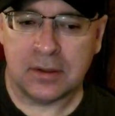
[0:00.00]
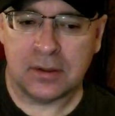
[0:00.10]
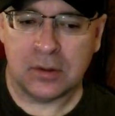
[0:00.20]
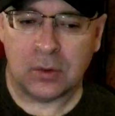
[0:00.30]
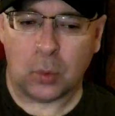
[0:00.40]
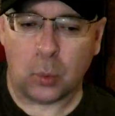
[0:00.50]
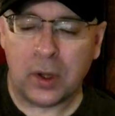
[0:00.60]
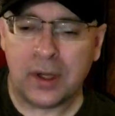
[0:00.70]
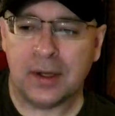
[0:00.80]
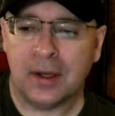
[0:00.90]
What
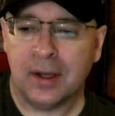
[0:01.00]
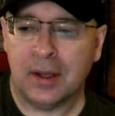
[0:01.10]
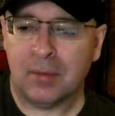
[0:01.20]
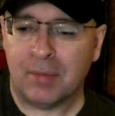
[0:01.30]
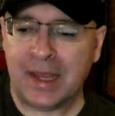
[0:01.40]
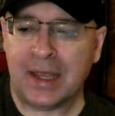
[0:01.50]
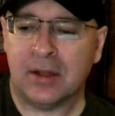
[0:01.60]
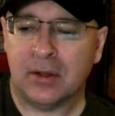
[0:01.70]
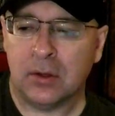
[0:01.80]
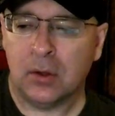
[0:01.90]
man
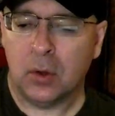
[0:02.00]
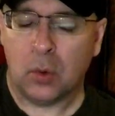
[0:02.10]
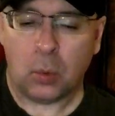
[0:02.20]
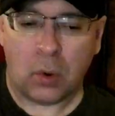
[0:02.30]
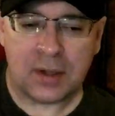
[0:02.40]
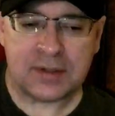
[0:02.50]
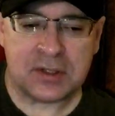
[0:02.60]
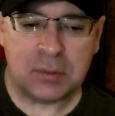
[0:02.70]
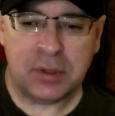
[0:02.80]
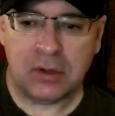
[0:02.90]
wants to be
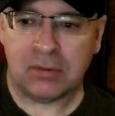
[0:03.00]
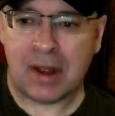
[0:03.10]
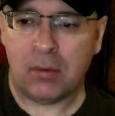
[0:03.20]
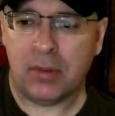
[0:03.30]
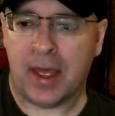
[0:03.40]
around that?